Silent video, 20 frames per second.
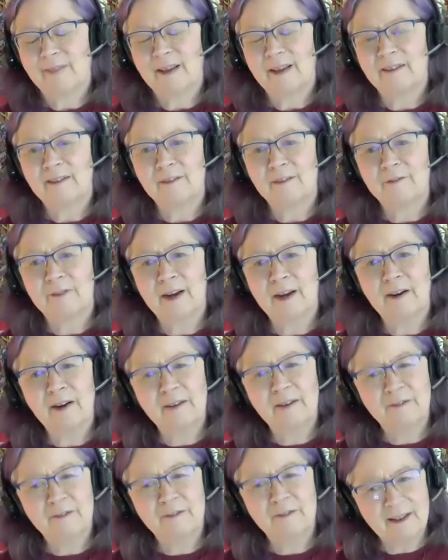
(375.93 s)
it's a
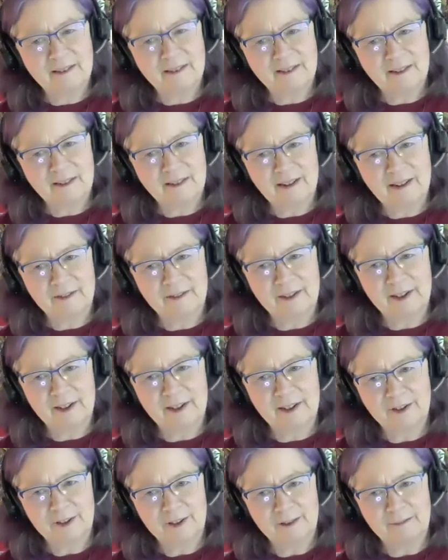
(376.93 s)
very fancy
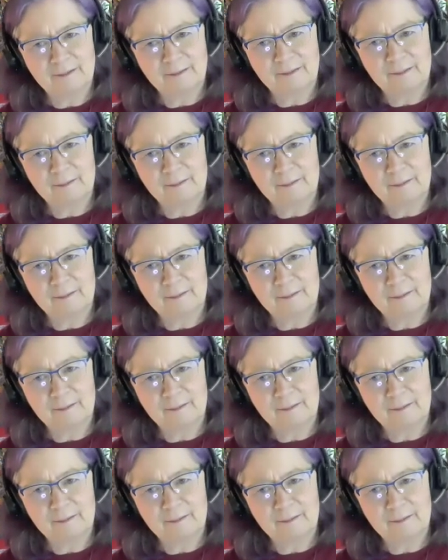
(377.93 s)
definition,